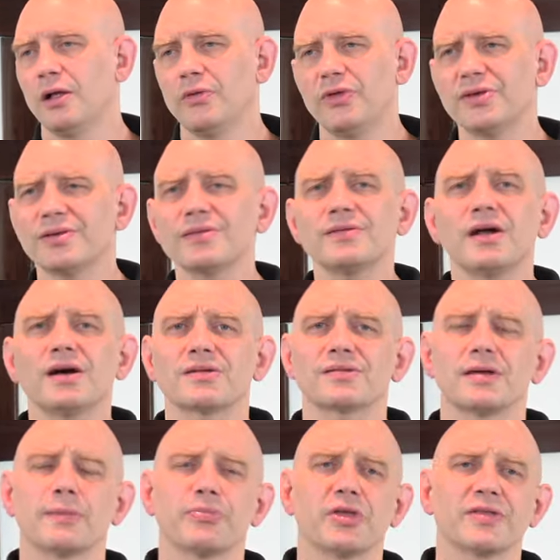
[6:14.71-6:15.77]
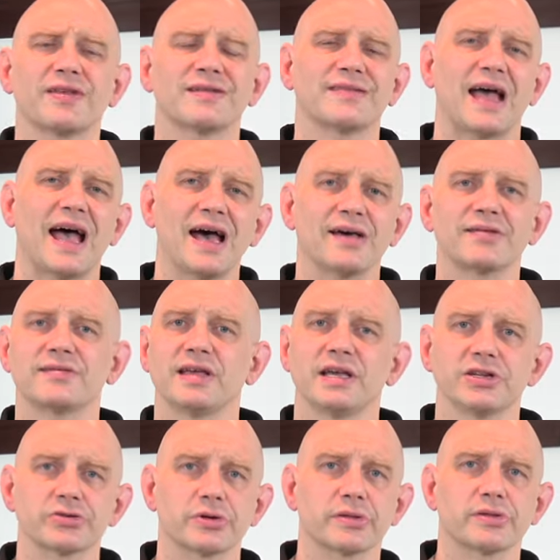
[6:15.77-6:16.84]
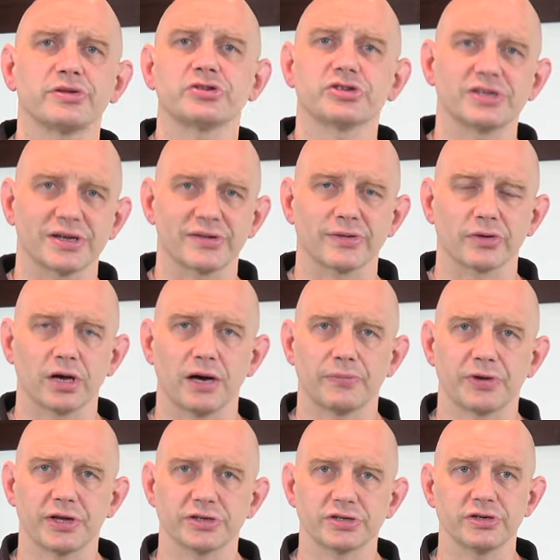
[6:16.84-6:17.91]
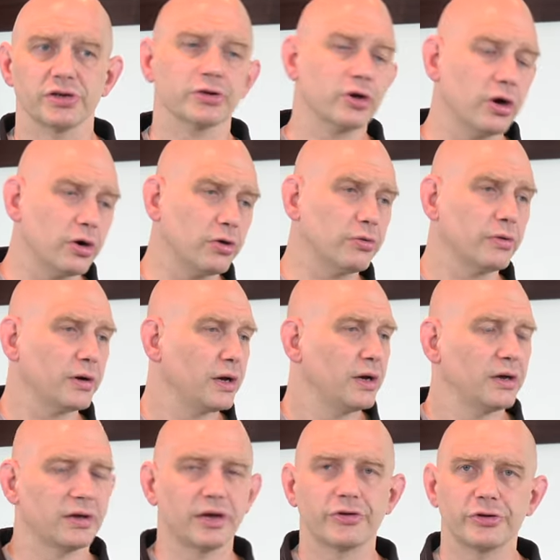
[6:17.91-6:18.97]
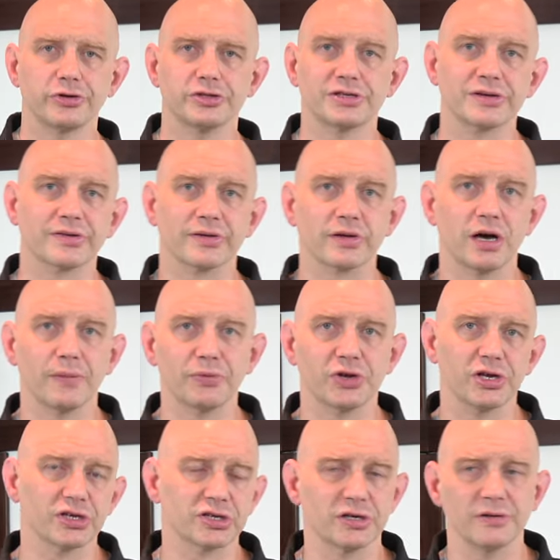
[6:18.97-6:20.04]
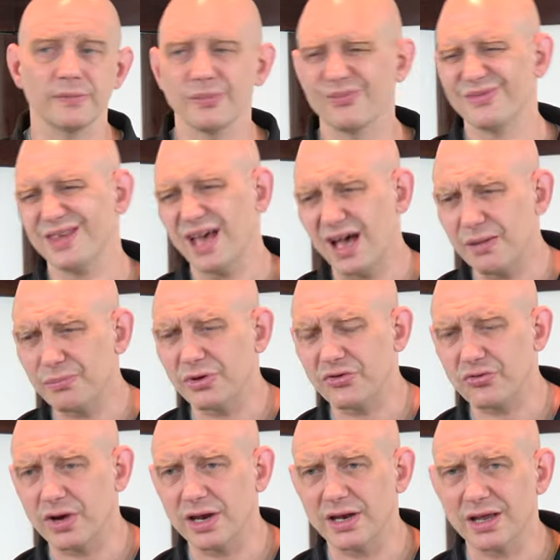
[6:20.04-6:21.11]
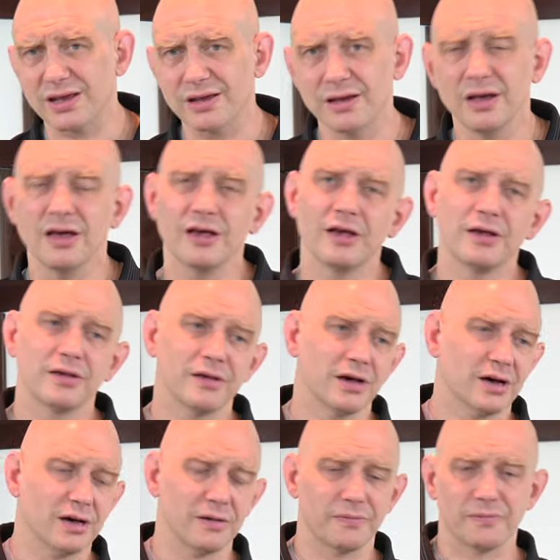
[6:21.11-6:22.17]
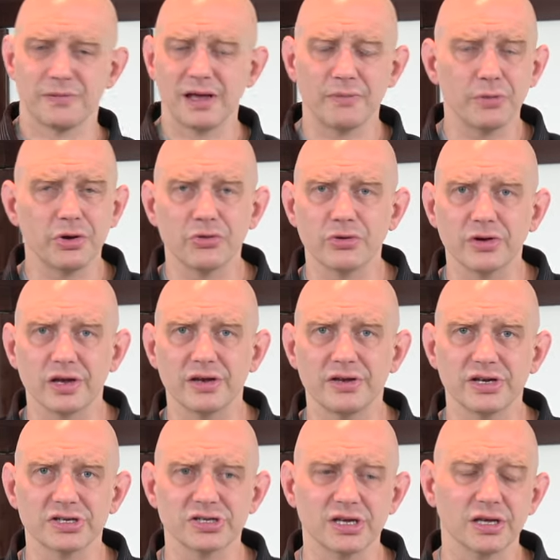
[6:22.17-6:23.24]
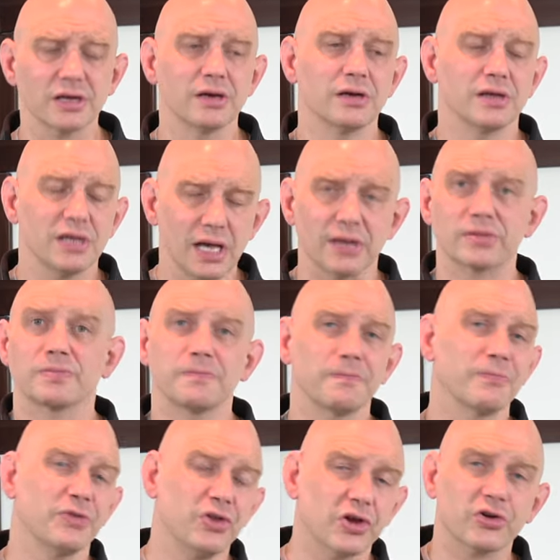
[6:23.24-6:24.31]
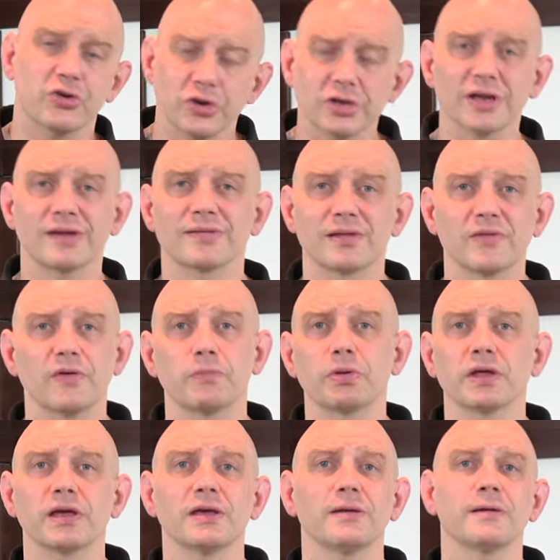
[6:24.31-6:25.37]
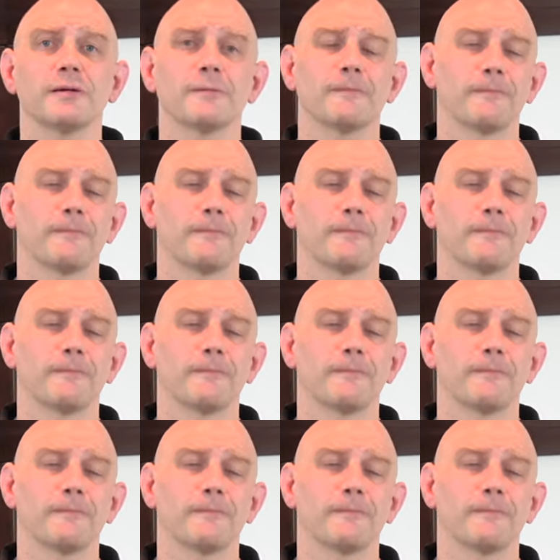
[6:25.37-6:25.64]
This is not something that's as dangerous in jiu-jitsu competition. You go, you enter a jiu-jitsu competition, you haven't been training, you haven't been doing your conditioning. Yes, you could conceivably